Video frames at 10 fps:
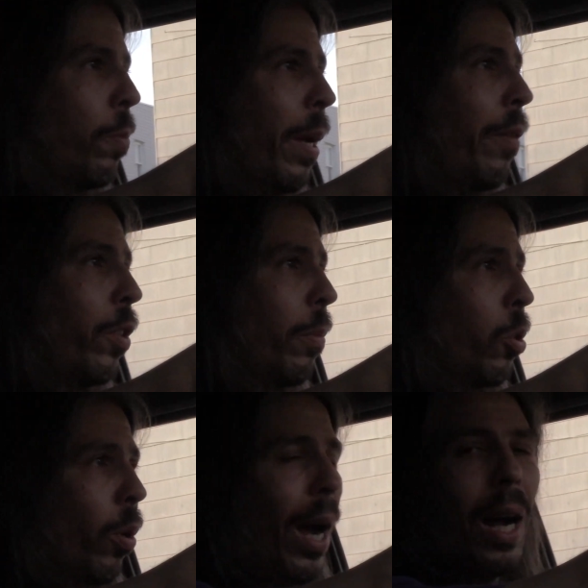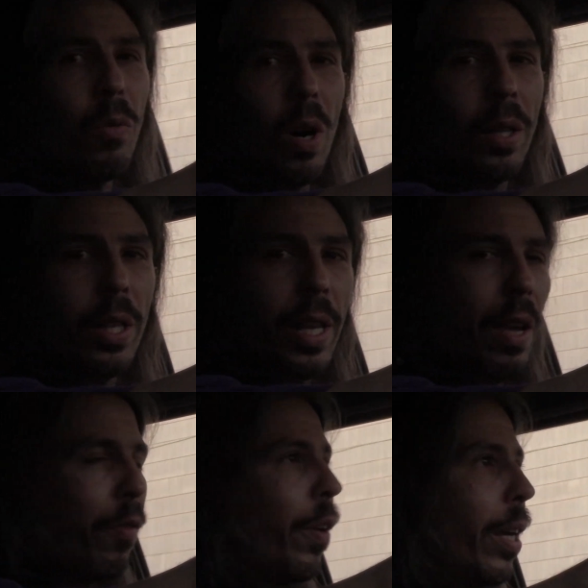paid for some sort of hot rod that you
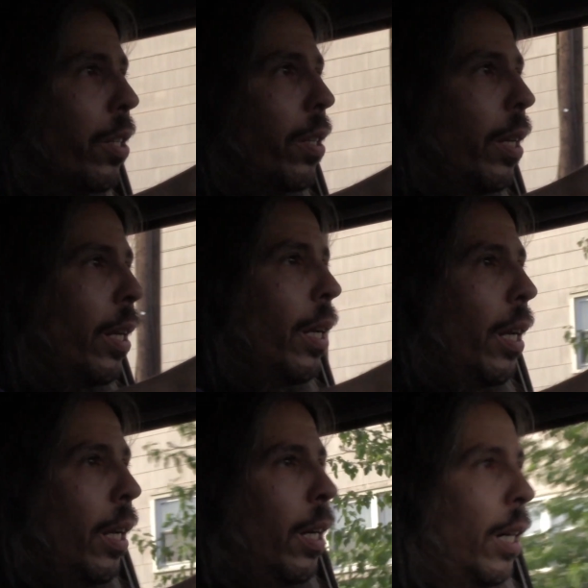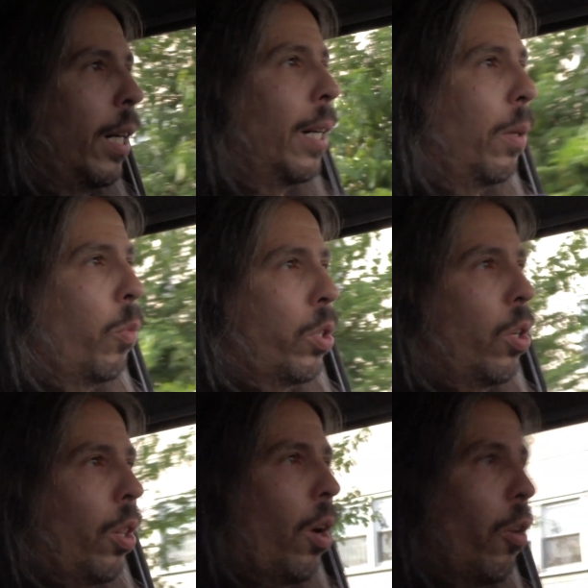can't fix. What's
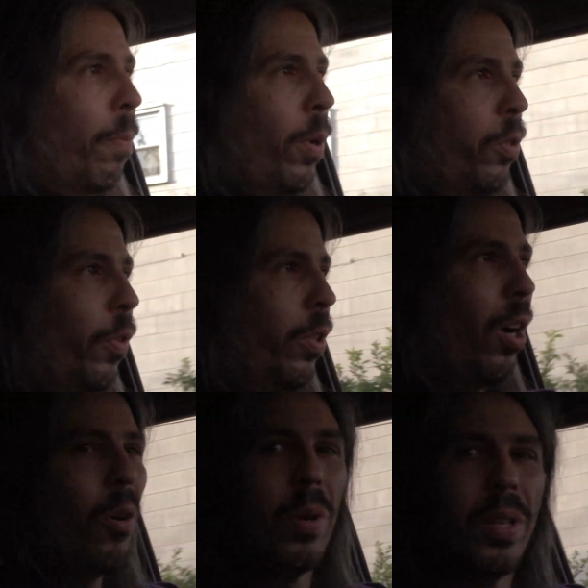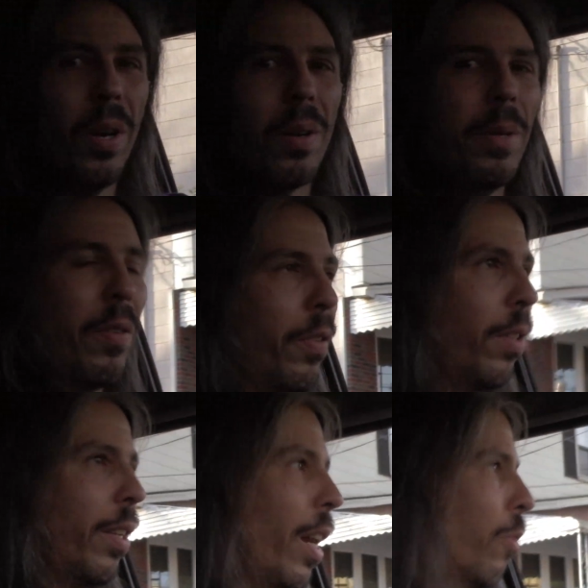another $100 for a tow? You know what I mean? If you
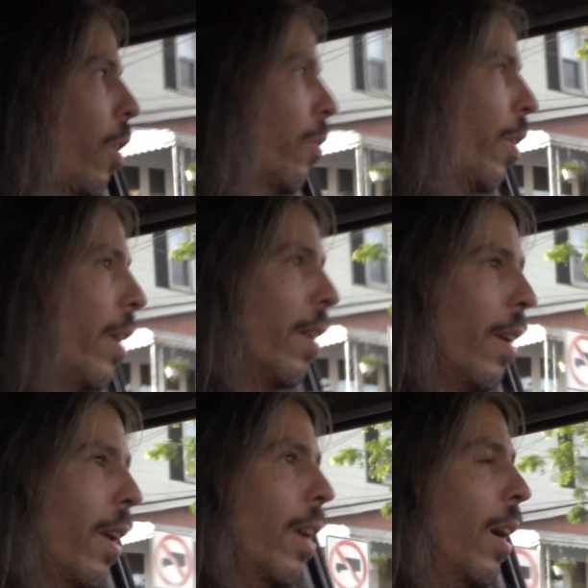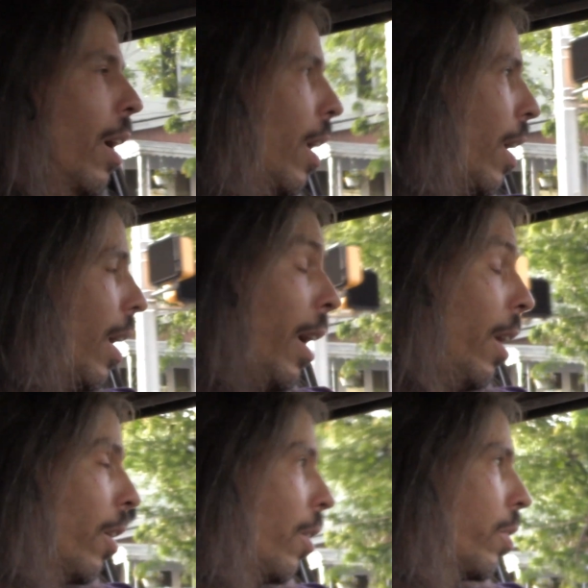get it running right. I
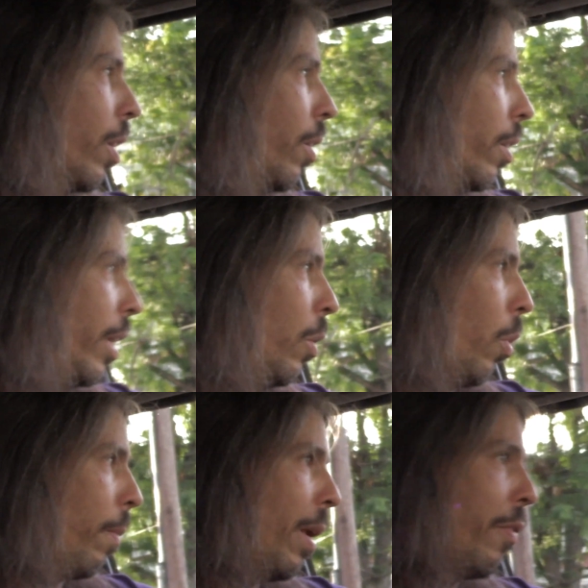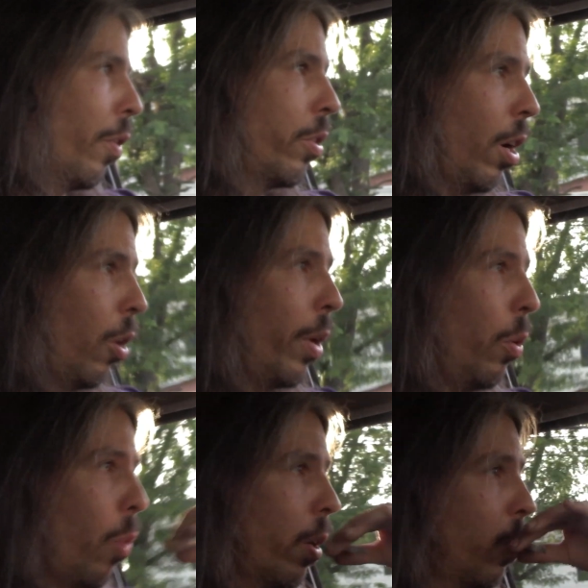don't know. So he didn't want to pay for a tow. He
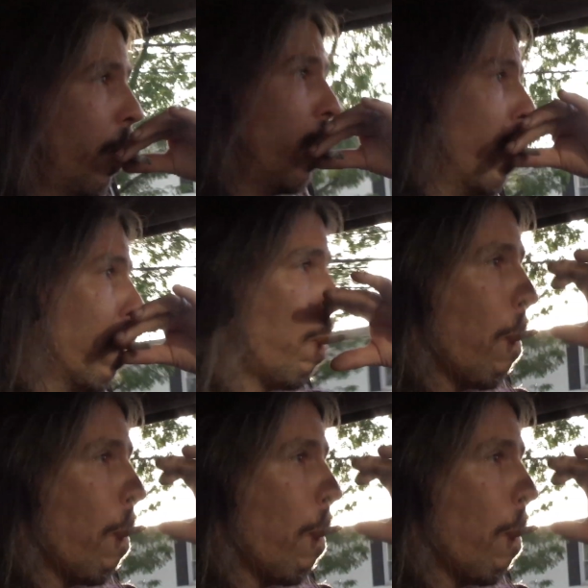didn't want to do anything